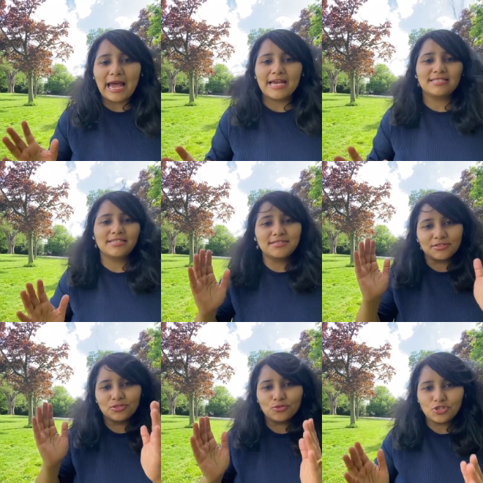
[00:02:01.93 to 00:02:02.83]
has
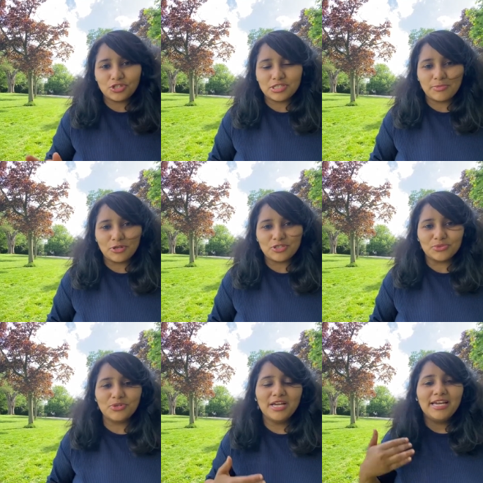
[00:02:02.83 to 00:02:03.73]
certain notions about
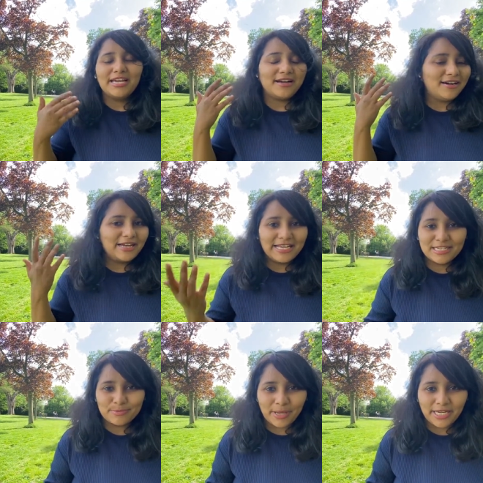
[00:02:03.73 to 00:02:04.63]
you in
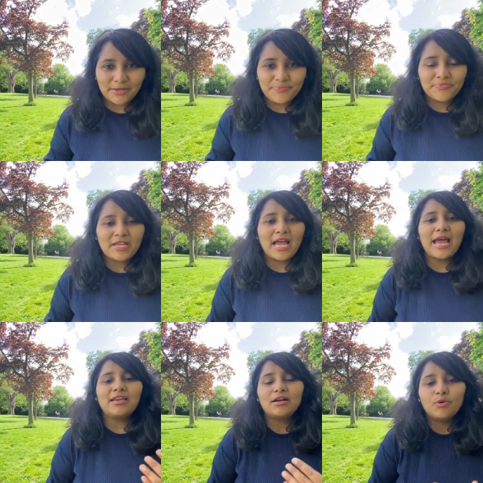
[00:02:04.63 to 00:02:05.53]
his mind.
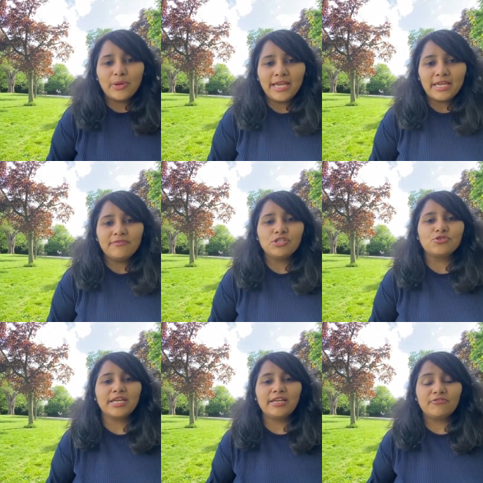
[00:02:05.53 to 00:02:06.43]
And a way in
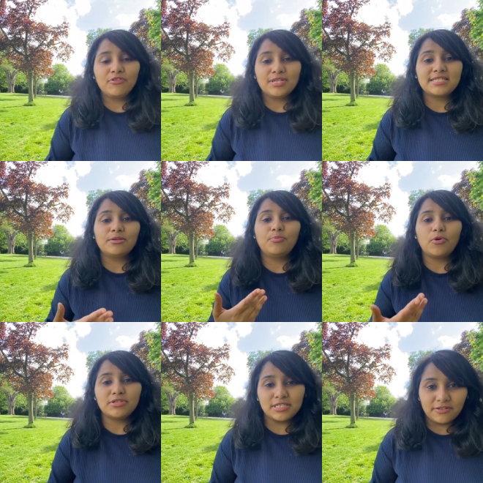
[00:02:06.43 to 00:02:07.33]
which you can influence it
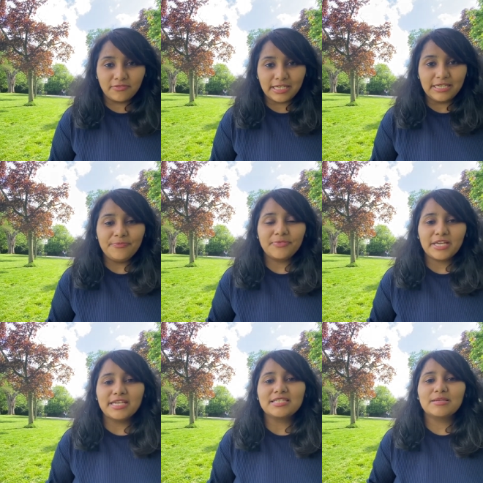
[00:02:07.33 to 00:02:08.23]
positively
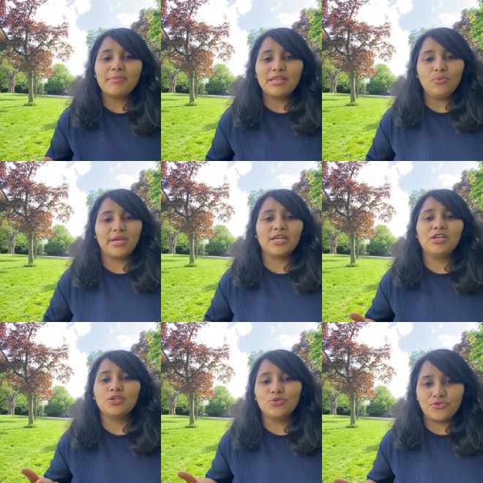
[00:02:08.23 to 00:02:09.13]
is by the
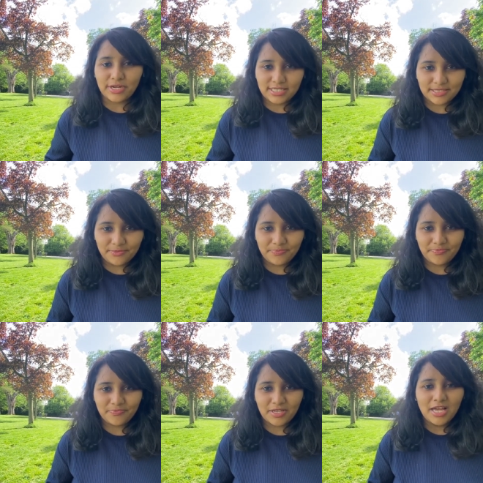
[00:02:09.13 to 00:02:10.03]
way you dress.
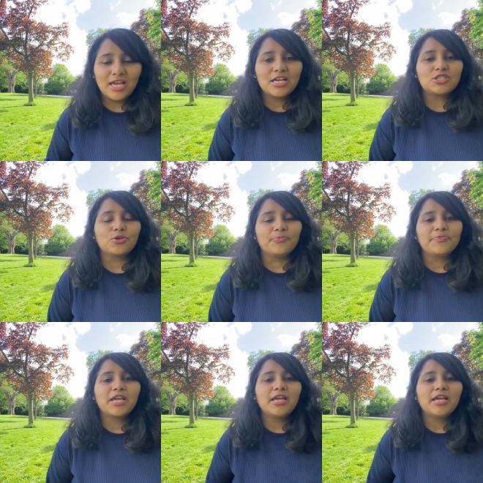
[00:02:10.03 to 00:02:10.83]
So,